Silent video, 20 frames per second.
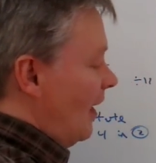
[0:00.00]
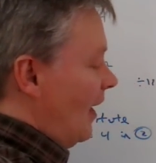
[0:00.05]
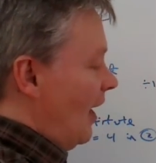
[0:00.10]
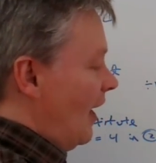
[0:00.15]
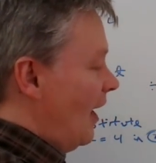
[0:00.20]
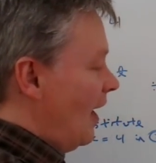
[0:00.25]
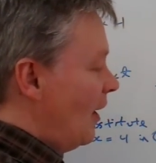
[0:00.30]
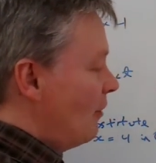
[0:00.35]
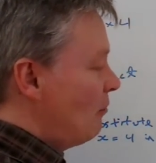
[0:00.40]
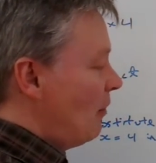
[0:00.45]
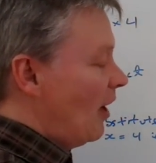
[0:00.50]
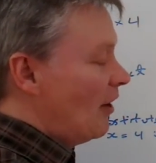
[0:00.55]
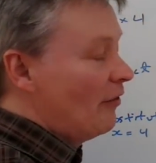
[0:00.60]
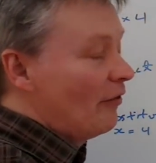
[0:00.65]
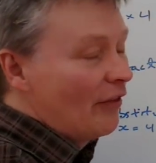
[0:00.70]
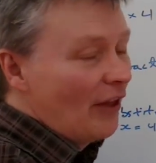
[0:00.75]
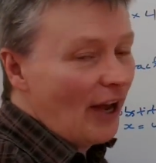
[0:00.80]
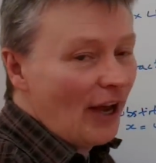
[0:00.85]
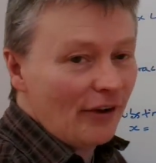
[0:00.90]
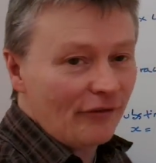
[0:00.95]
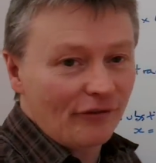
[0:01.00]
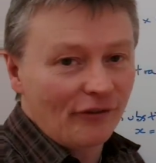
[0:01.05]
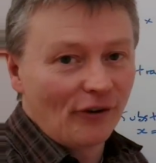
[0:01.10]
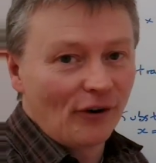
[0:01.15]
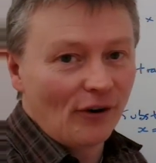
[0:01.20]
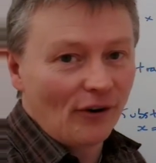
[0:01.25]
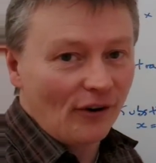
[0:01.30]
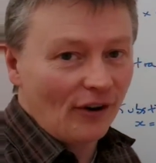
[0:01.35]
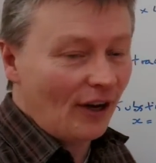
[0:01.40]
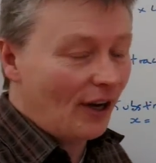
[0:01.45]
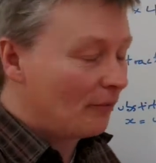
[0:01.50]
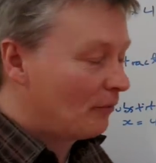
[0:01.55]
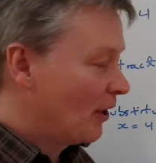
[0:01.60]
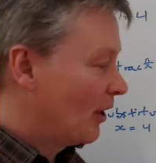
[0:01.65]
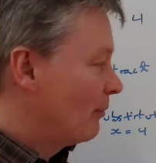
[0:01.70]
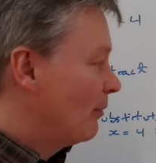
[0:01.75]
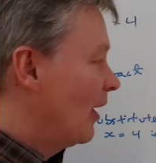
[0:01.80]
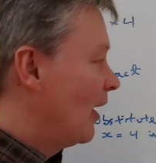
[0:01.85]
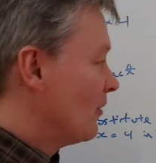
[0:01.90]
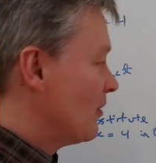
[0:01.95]
Um, and therefore, I'm
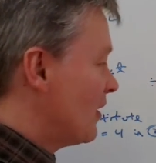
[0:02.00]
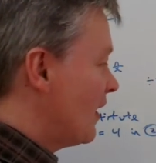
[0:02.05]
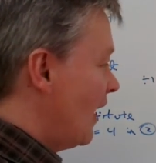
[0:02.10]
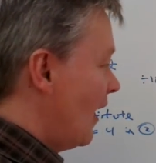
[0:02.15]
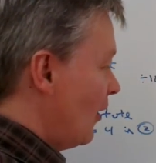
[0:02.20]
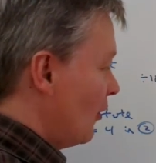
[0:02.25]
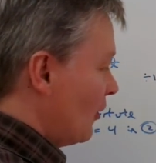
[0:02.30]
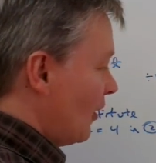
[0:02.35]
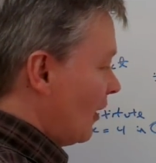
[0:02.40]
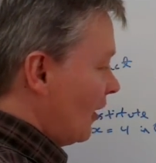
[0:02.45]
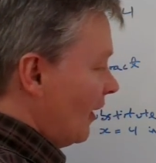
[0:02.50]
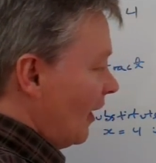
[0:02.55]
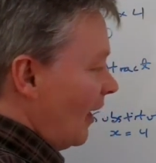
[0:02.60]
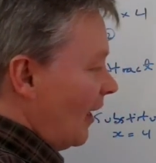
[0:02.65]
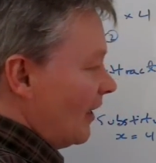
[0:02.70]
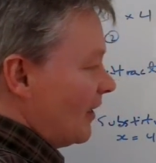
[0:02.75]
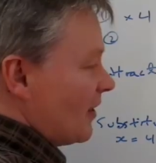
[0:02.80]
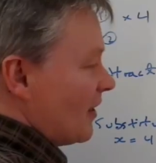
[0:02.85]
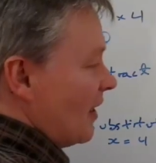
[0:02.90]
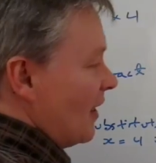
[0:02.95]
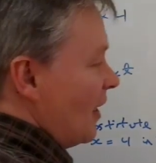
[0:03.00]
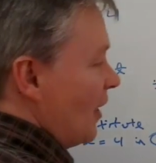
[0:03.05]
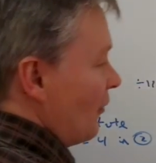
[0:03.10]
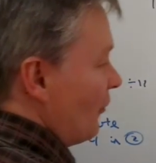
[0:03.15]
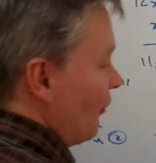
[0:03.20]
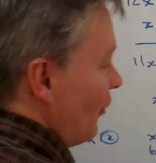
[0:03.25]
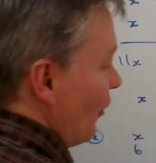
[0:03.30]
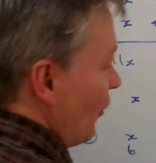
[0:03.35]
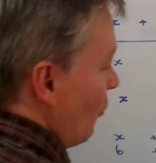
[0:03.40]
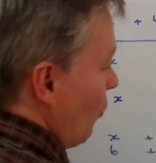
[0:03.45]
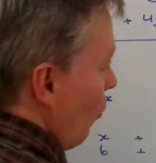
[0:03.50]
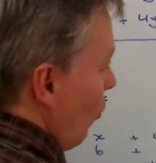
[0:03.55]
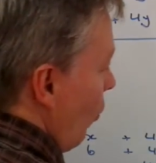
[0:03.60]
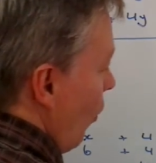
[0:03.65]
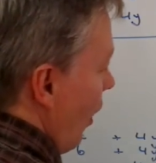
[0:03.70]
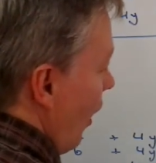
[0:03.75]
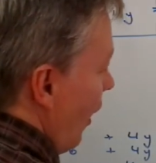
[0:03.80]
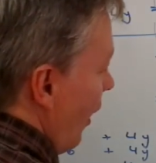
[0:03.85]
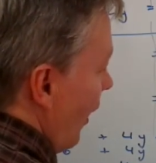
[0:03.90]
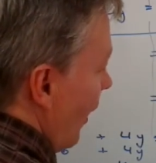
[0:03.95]
going to be able to calculate that
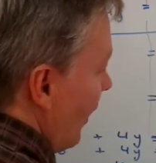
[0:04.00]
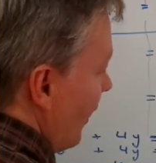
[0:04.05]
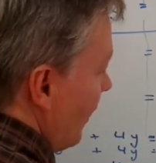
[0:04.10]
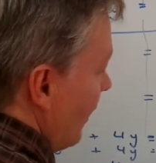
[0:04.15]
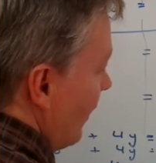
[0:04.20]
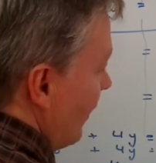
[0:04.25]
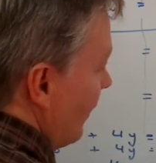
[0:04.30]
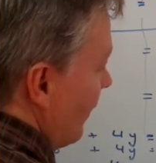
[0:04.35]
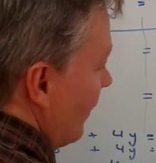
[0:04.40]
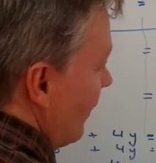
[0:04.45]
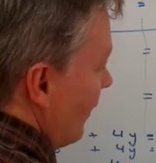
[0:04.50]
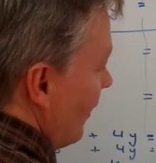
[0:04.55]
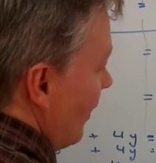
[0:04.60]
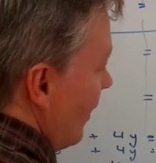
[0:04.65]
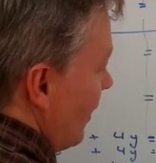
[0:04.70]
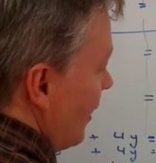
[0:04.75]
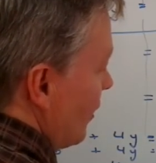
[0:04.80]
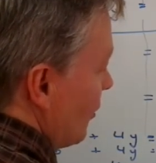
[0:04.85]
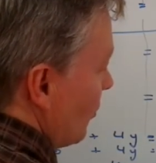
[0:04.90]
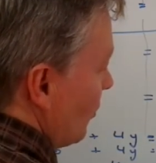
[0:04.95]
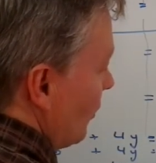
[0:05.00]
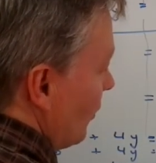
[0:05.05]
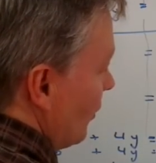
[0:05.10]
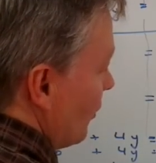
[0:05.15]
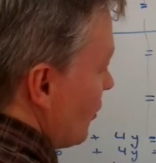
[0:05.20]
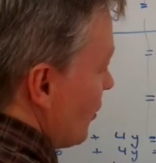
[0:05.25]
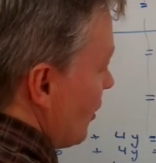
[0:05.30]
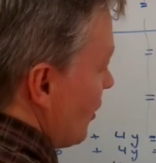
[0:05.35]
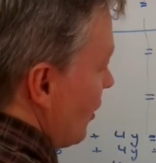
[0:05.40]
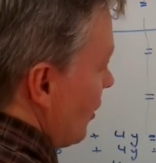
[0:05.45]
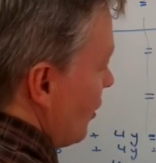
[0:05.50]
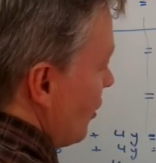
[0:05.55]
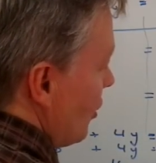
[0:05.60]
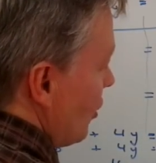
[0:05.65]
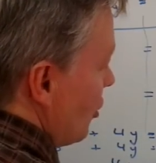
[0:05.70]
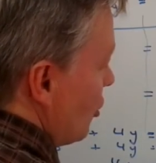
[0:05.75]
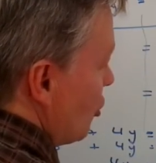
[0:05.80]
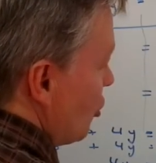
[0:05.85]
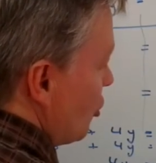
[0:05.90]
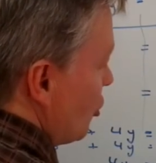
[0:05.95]
y equals
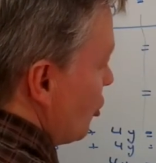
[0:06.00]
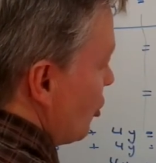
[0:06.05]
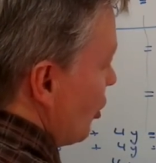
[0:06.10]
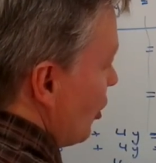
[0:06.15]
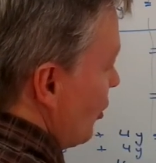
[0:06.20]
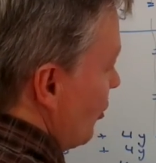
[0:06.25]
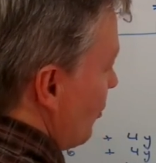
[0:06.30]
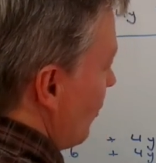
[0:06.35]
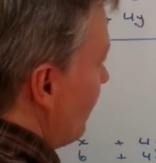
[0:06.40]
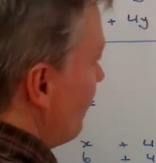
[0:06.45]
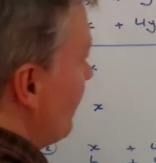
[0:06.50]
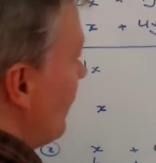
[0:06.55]
two.